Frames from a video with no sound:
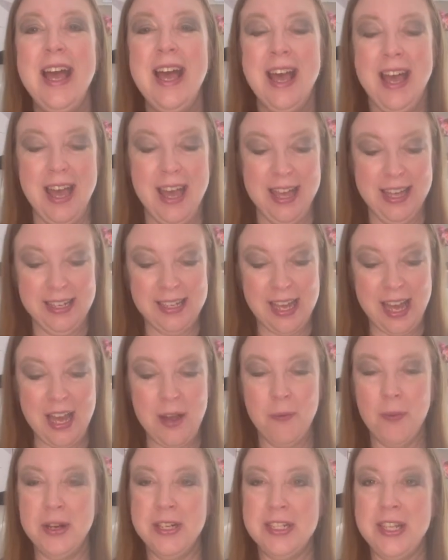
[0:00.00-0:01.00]
And
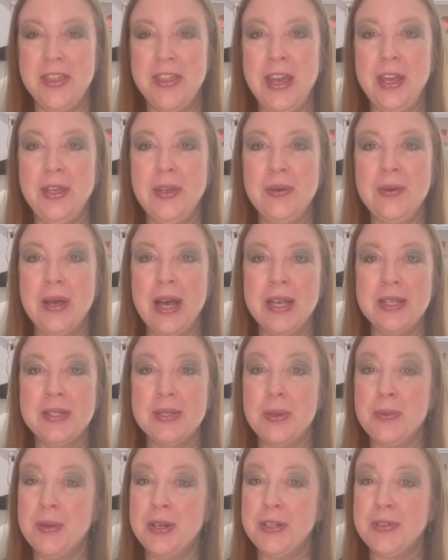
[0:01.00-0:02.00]
I want to thank you
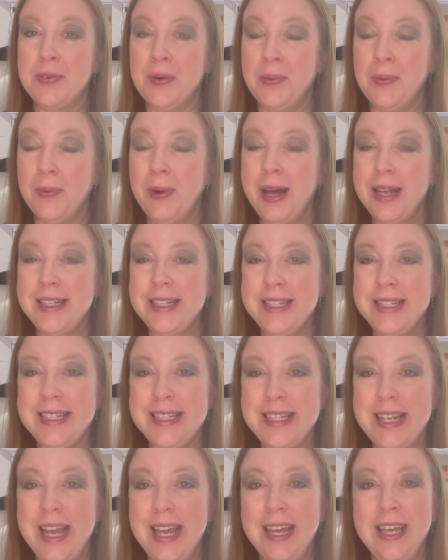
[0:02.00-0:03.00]
guys so much for watching
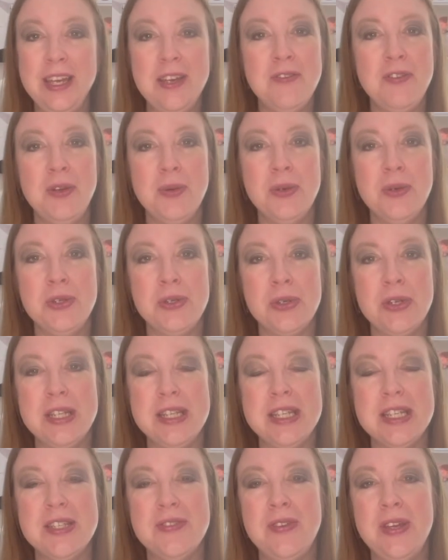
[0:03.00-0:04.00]
today. If you
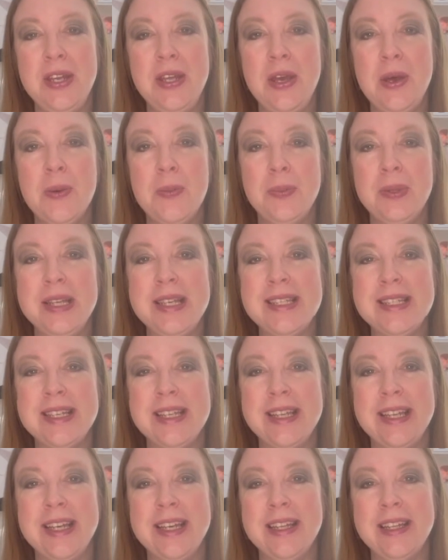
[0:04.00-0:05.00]
enjoyed this video, please
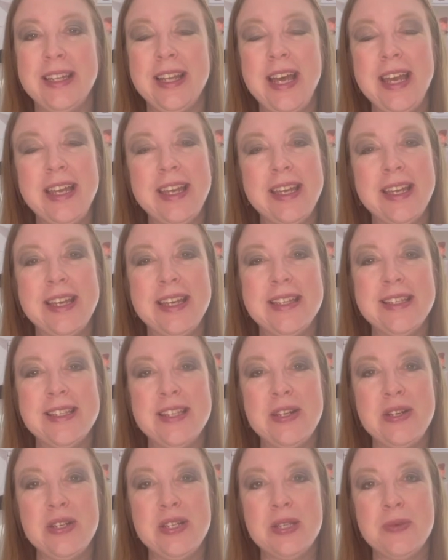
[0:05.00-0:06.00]
click like and
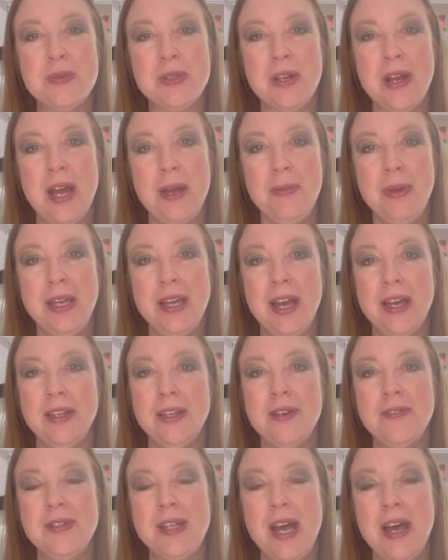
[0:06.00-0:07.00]
consider subscribing. I'd
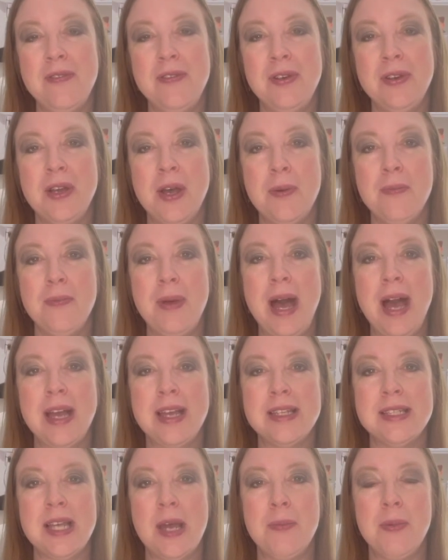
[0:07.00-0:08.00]
love to have you come
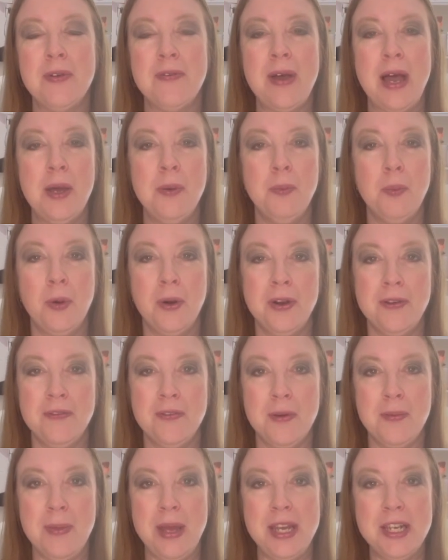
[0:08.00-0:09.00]
back as I provide more
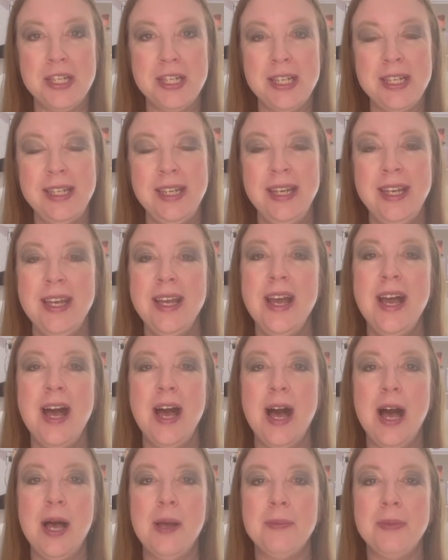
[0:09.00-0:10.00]
information.
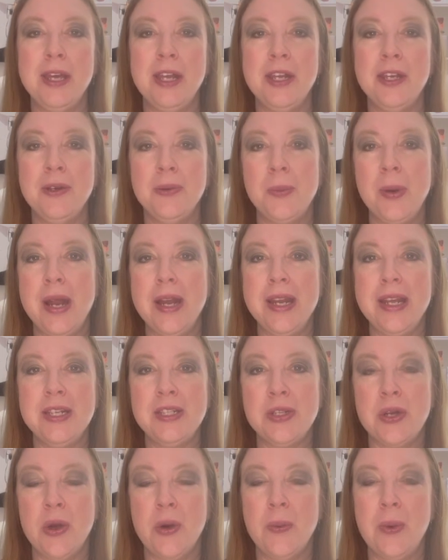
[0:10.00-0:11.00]
I'm getting ready
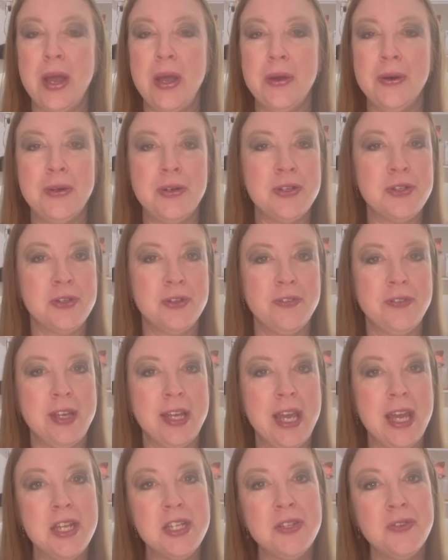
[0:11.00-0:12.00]
to go away on a short
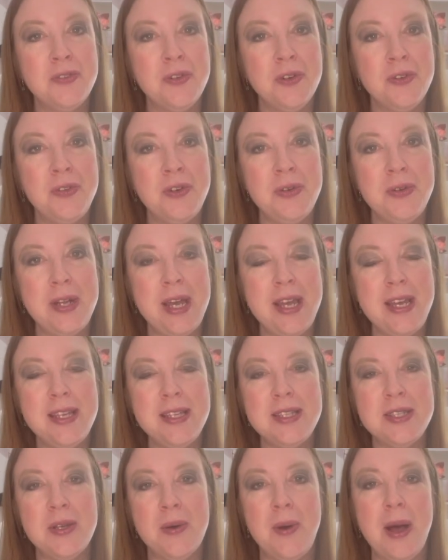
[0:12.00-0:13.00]
vacation for a few
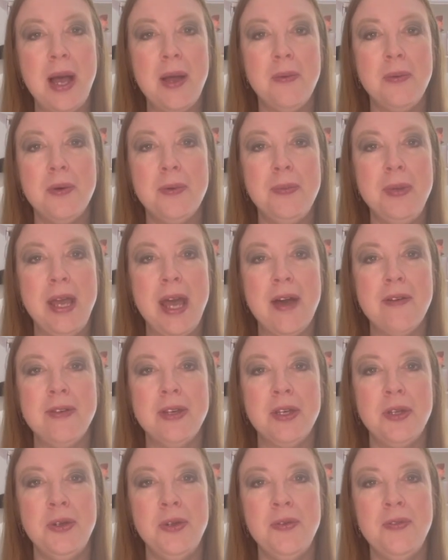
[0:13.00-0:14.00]
days, so I will be
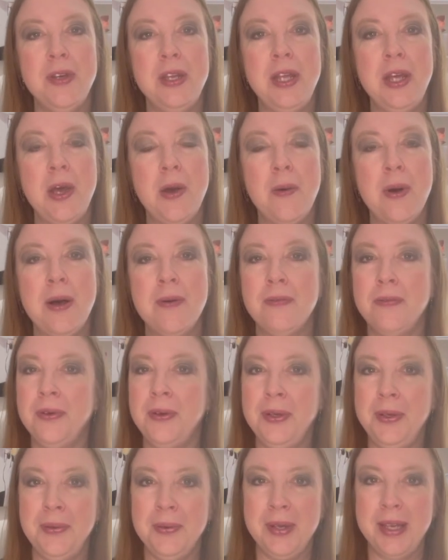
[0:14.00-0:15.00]
having a new video up for
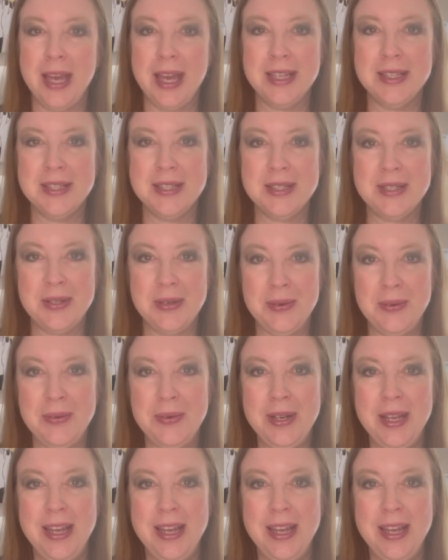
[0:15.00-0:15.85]
you again soon.